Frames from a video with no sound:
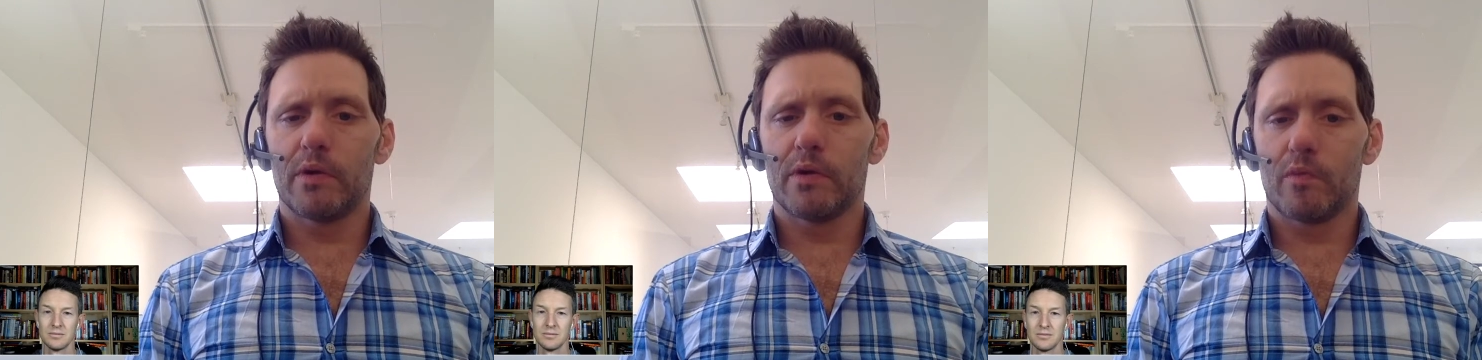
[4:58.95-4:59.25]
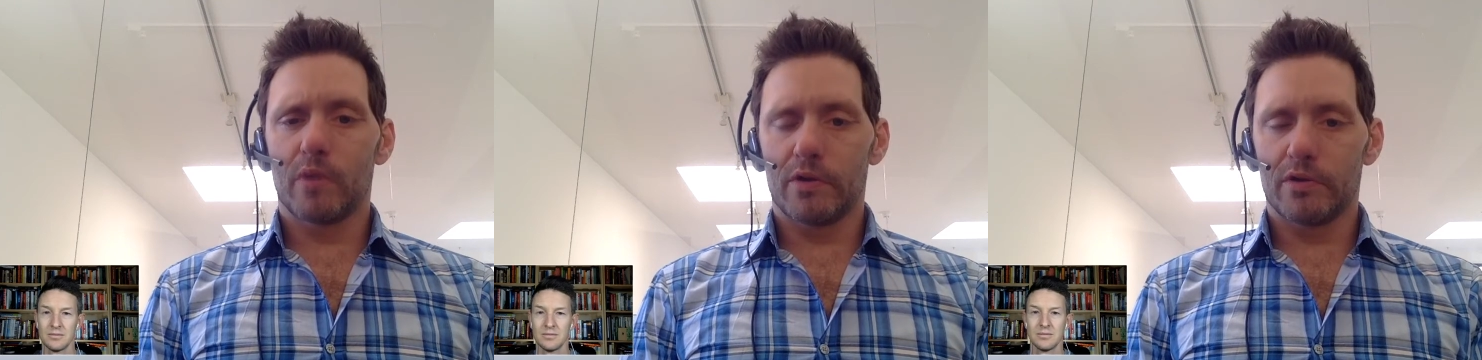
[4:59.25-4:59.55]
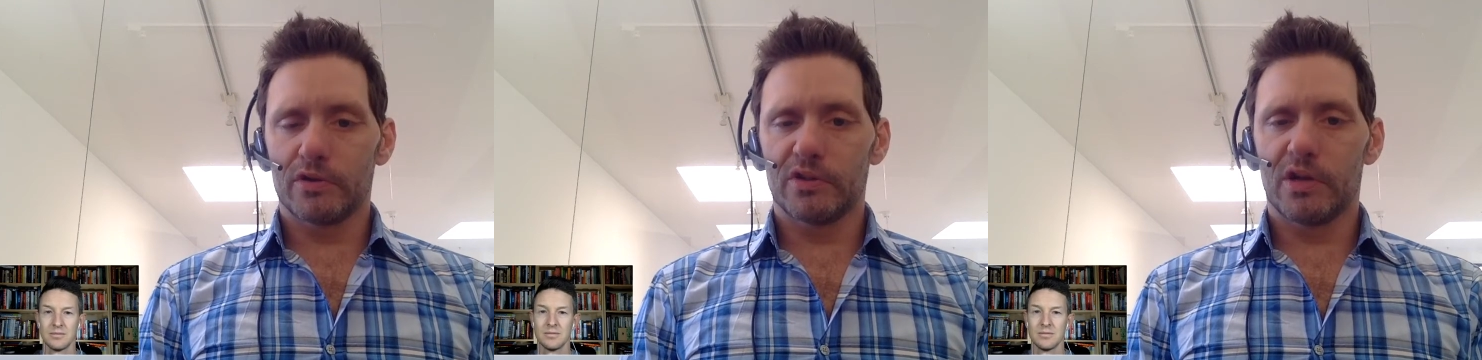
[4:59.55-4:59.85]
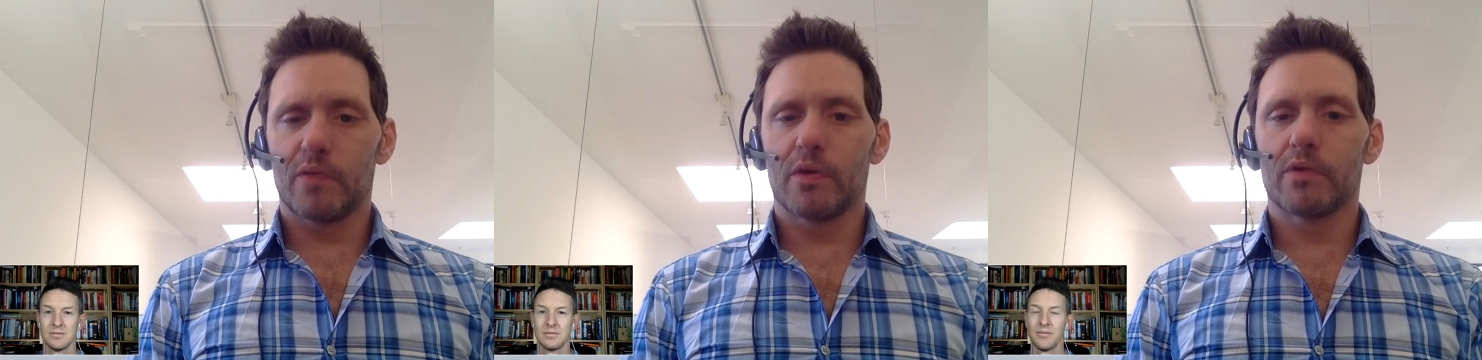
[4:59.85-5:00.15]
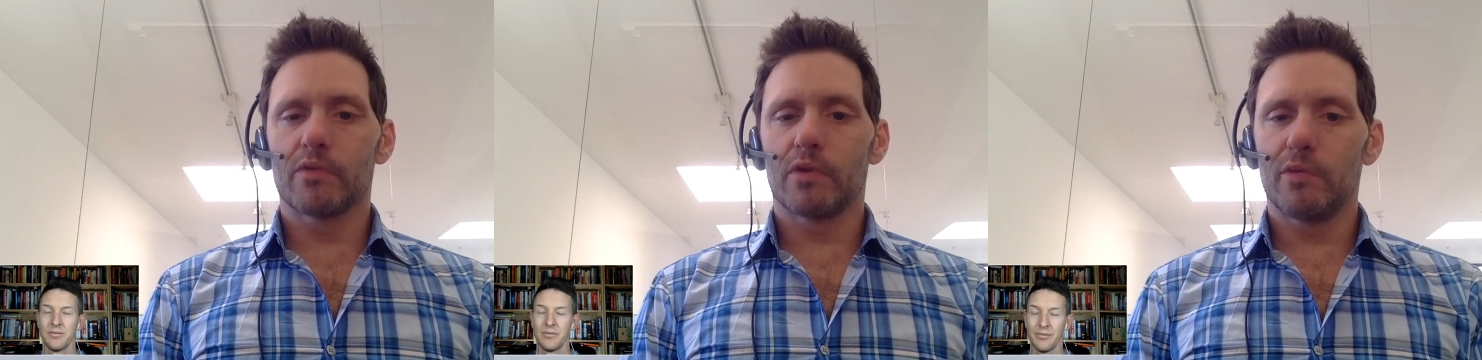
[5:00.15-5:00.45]
Speaker 1: where they're stuck,
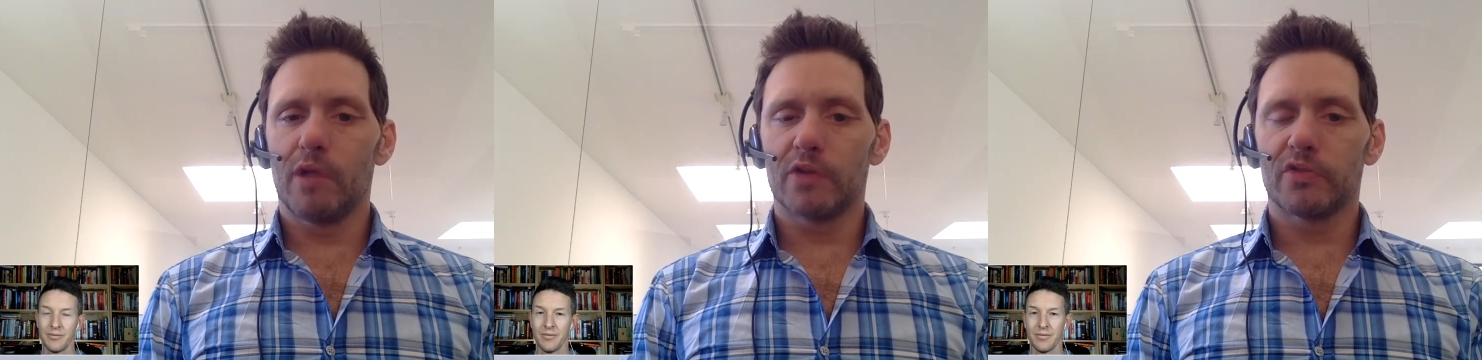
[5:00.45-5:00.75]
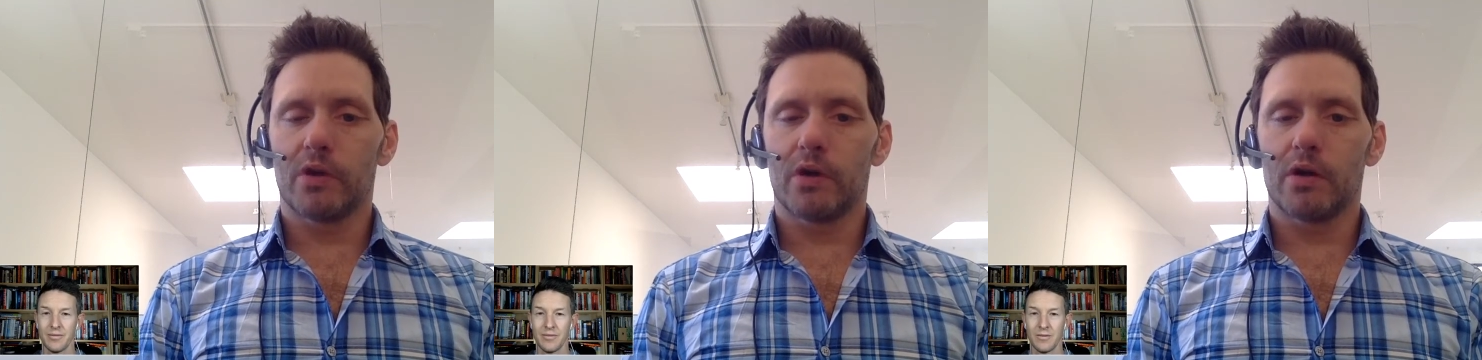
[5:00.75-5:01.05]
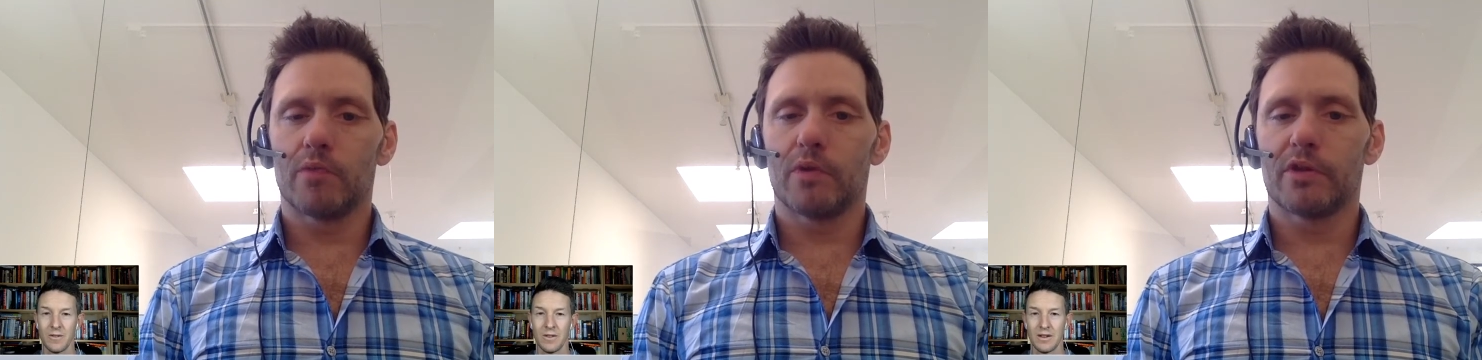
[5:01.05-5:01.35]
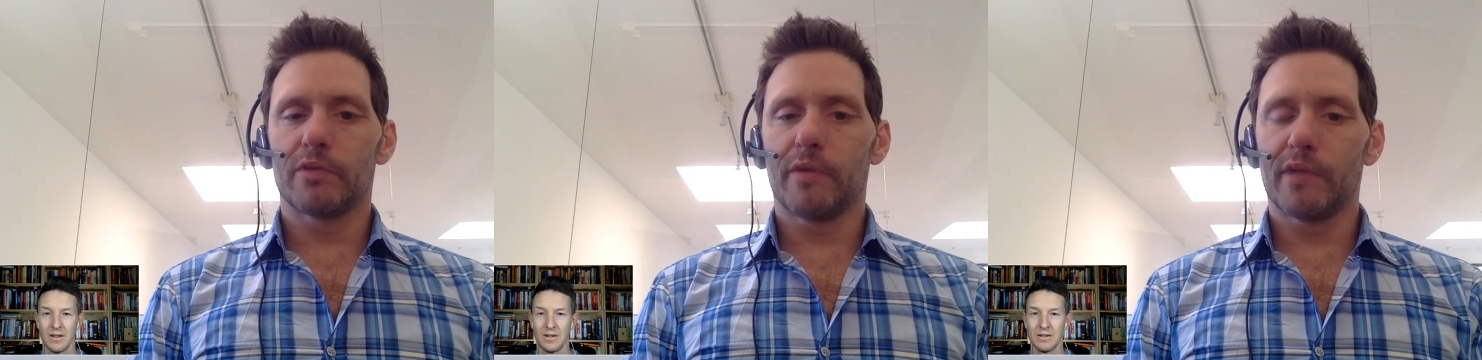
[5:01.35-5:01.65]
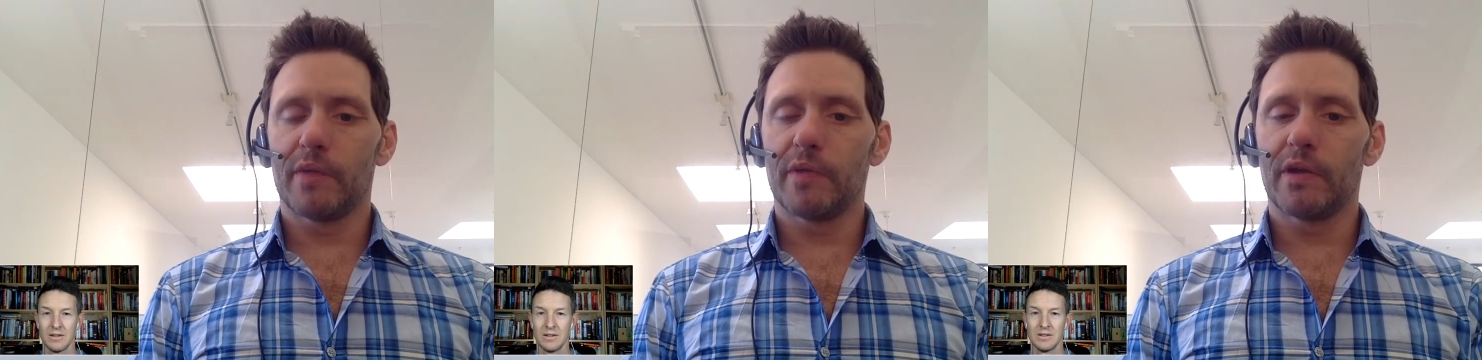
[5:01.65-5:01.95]
where their roadblocks are, what they're
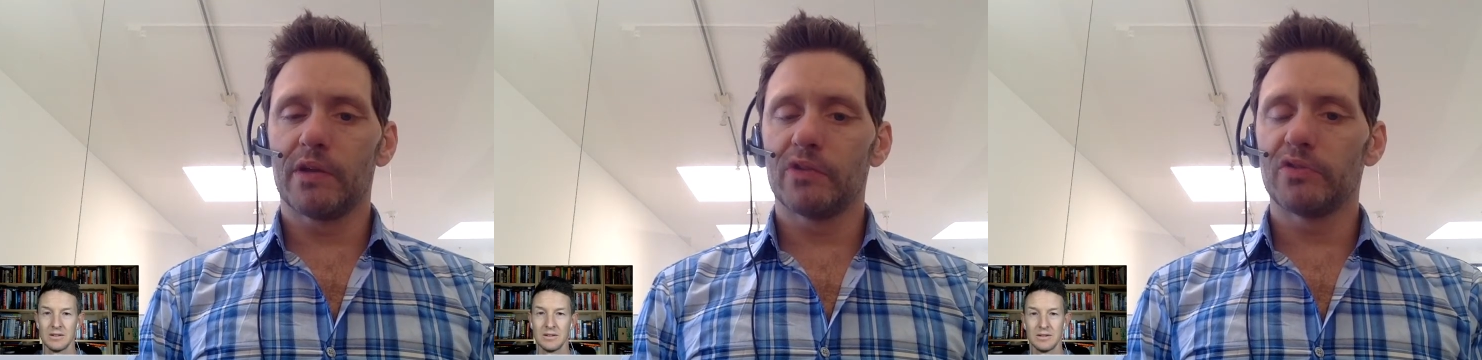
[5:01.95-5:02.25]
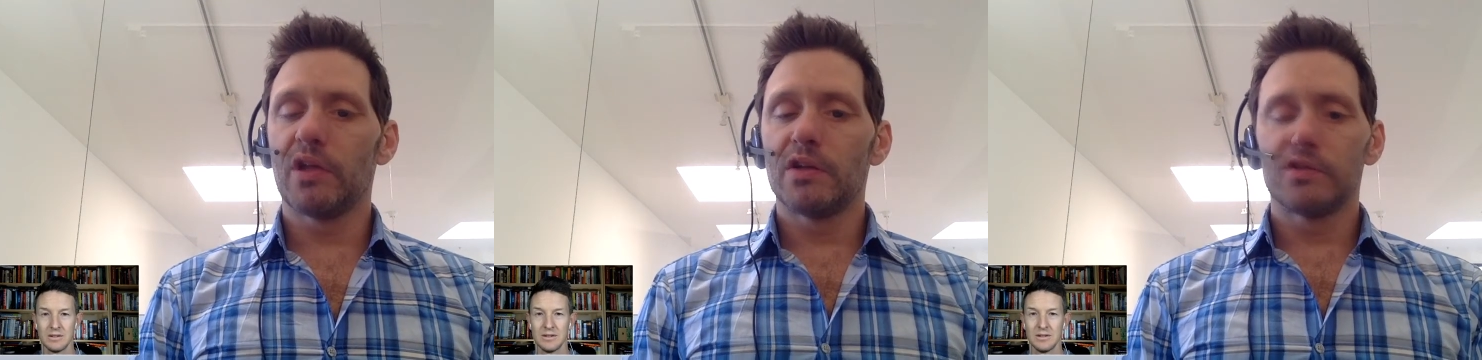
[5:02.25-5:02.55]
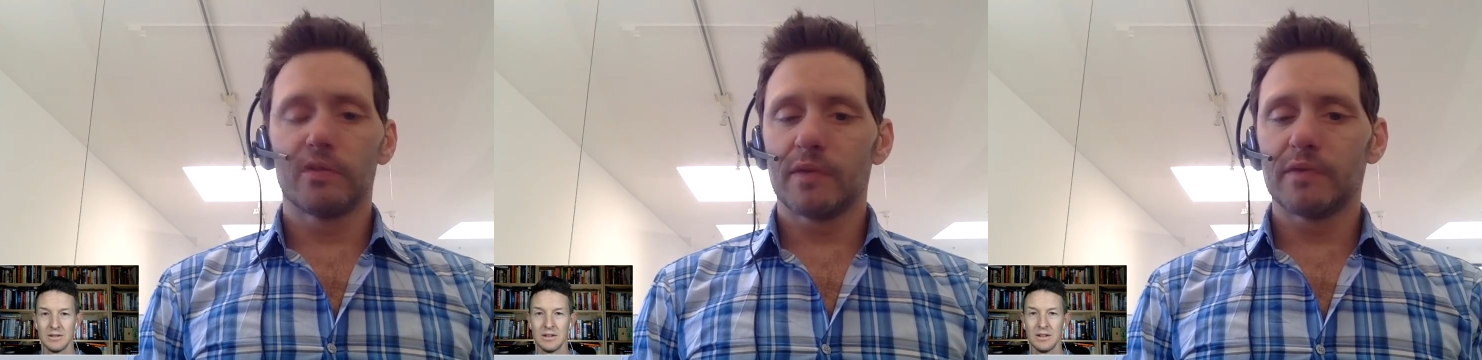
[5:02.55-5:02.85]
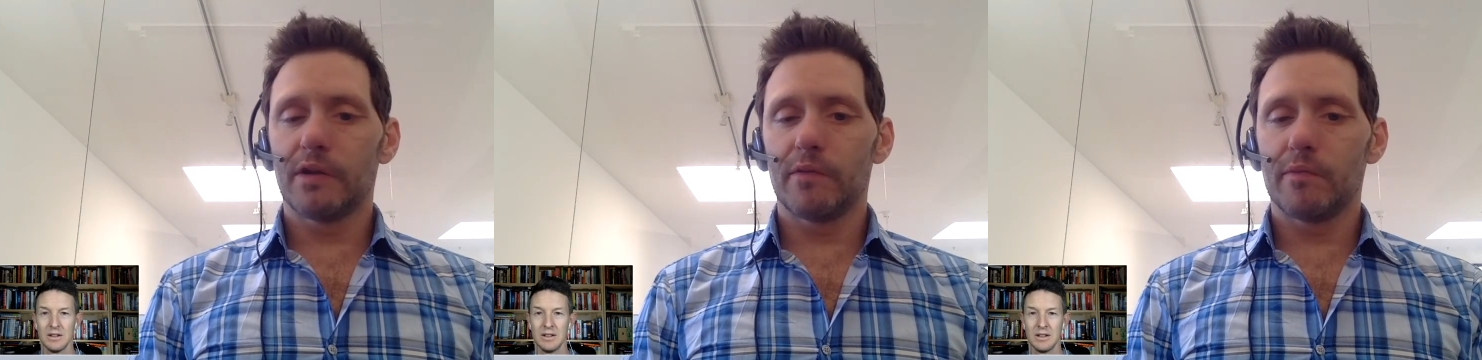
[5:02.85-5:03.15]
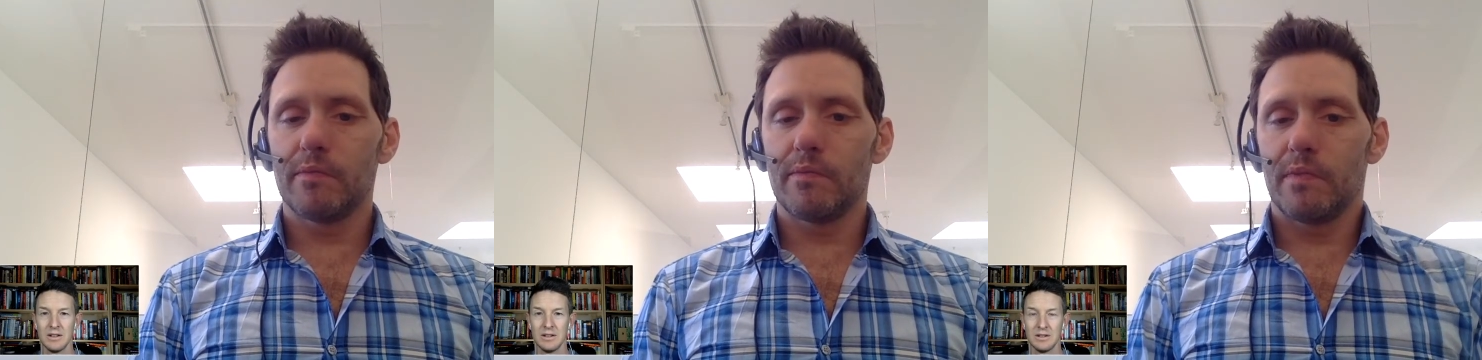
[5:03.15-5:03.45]
bumping up against. Sometimes they
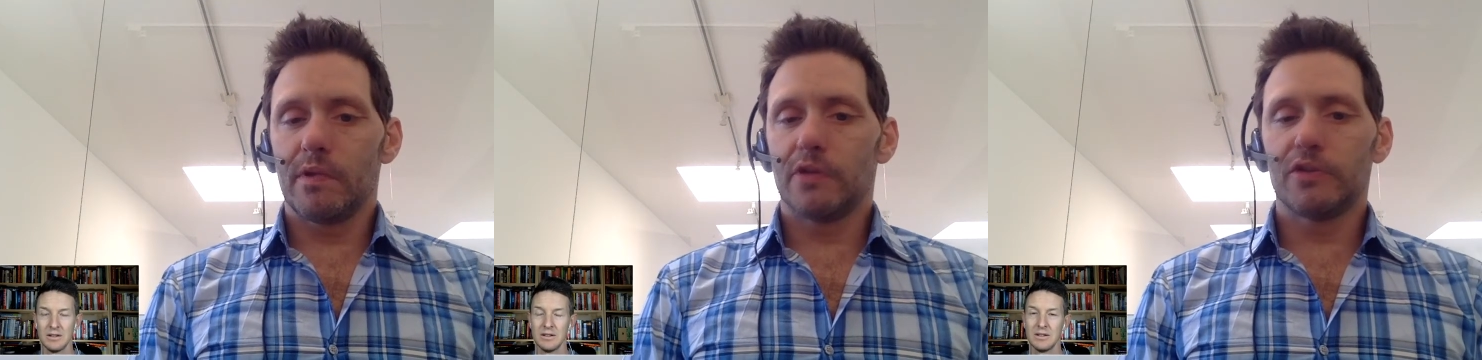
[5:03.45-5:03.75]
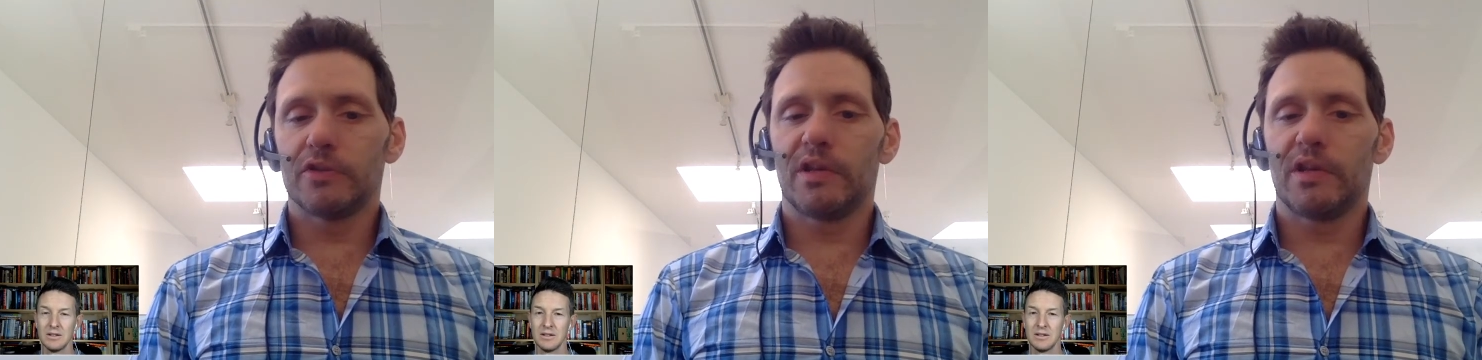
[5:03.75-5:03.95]
don't, just